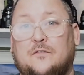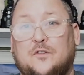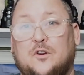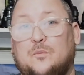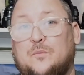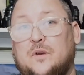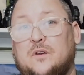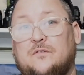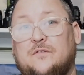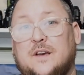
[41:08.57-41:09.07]
You'll
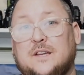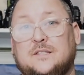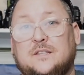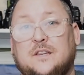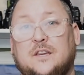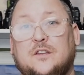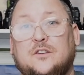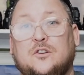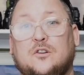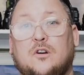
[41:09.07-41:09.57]
be
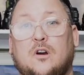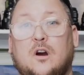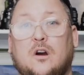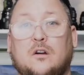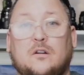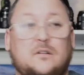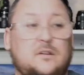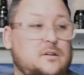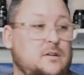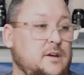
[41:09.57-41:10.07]
investing in your
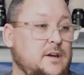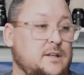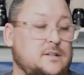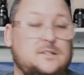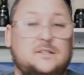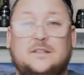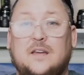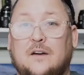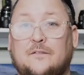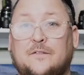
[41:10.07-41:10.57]
art. It's
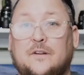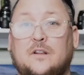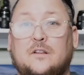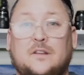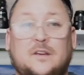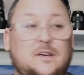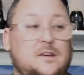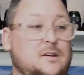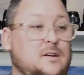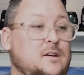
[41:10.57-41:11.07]

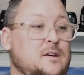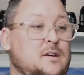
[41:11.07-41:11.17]
definitely,